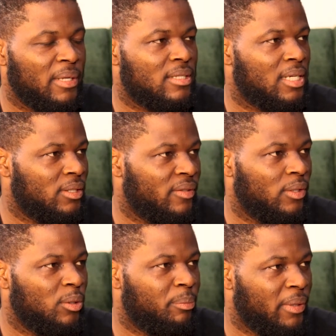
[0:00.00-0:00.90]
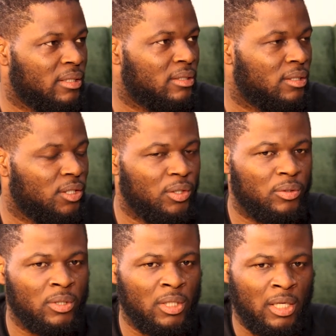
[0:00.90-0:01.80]
personal development,
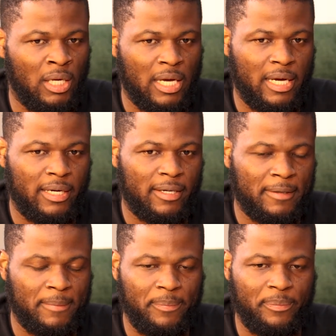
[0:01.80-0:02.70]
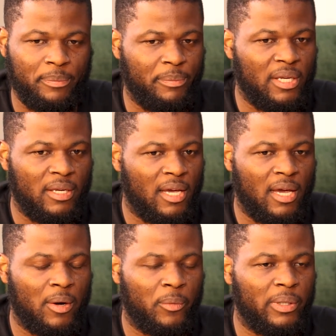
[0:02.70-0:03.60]
and being there,